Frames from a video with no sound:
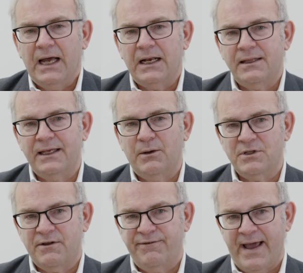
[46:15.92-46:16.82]
And I think it
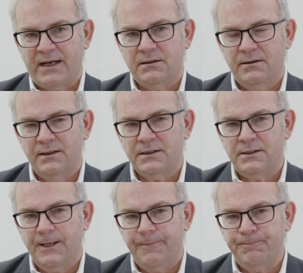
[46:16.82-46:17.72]
was the fact
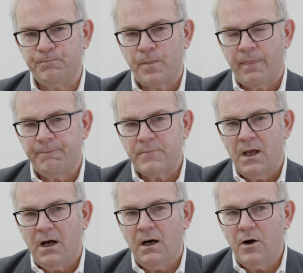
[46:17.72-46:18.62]
that
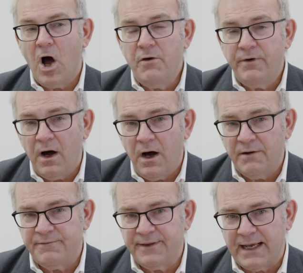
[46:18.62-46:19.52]
over
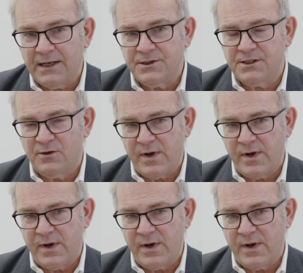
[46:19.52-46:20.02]
half of the cancers that